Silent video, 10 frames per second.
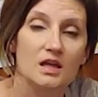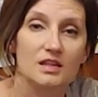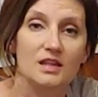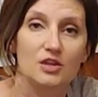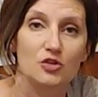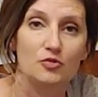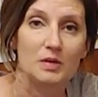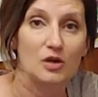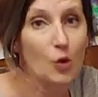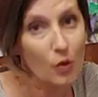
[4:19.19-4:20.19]
since you've
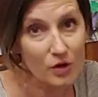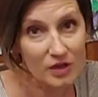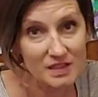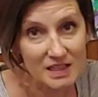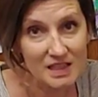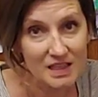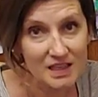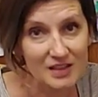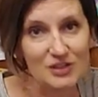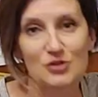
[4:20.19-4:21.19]
been quarantined.